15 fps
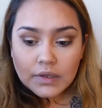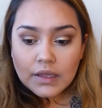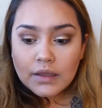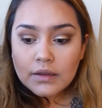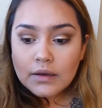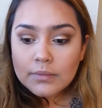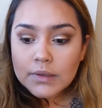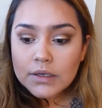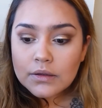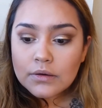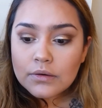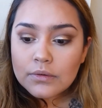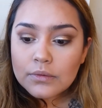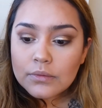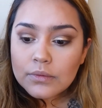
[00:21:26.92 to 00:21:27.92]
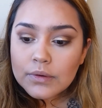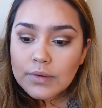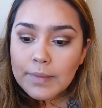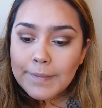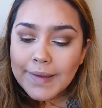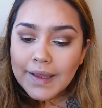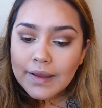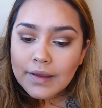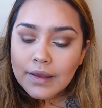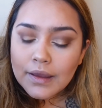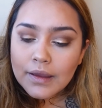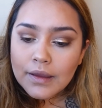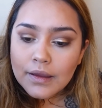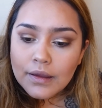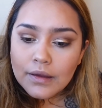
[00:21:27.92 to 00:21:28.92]
And I'm gonna go back
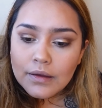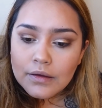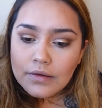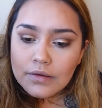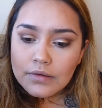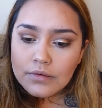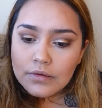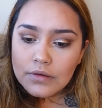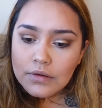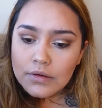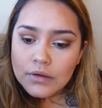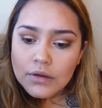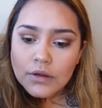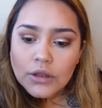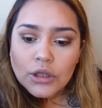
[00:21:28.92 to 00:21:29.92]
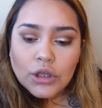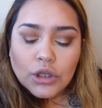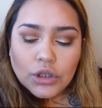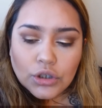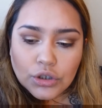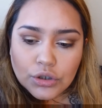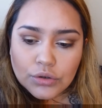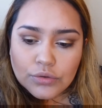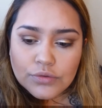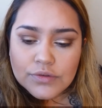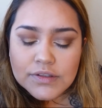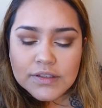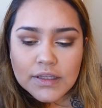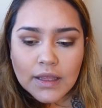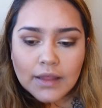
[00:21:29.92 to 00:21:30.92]
and use
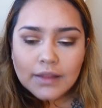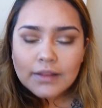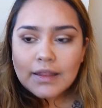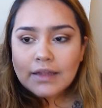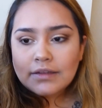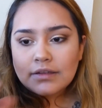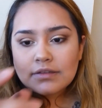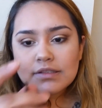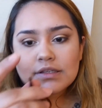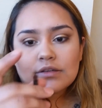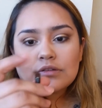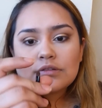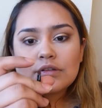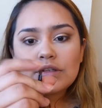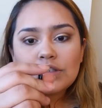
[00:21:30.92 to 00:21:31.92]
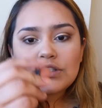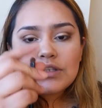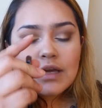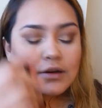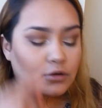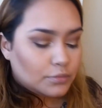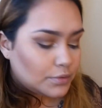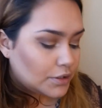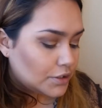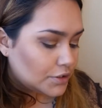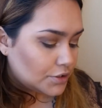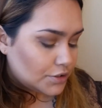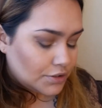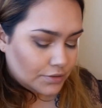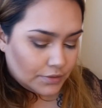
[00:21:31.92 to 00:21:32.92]
that detailed shadow
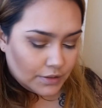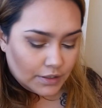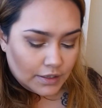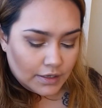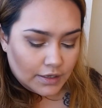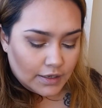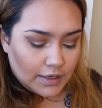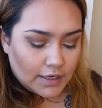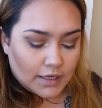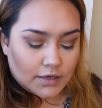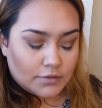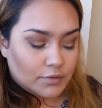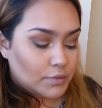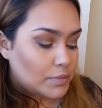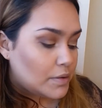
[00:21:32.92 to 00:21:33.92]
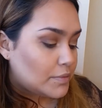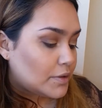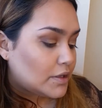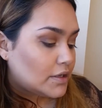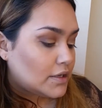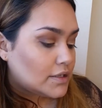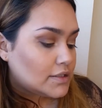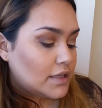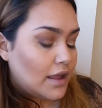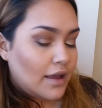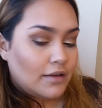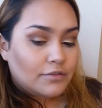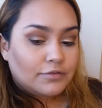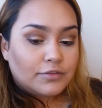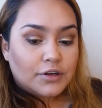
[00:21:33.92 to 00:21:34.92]
brush. And remember, it does
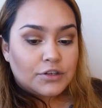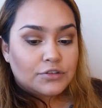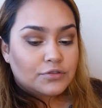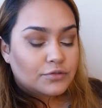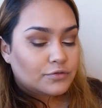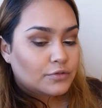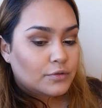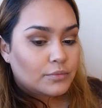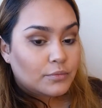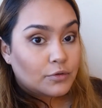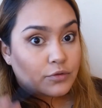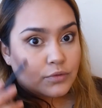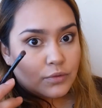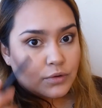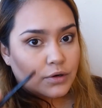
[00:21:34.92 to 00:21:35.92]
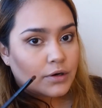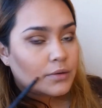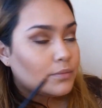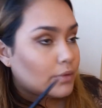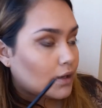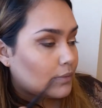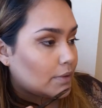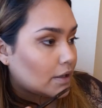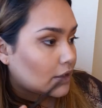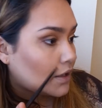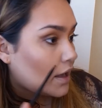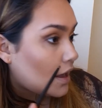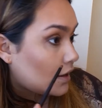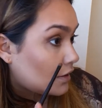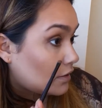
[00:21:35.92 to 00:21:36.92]
have fudge from before, but I'm not
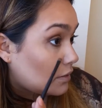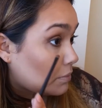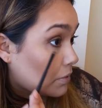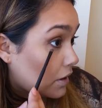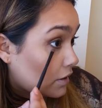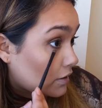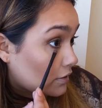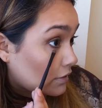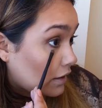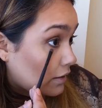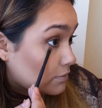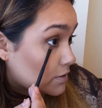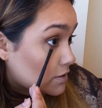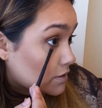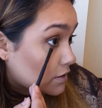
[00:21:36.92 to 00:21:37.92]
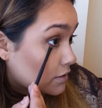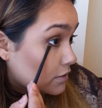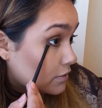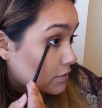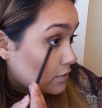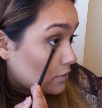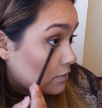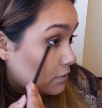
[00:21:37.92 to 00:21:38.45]
gonna add any product. I'm just gonna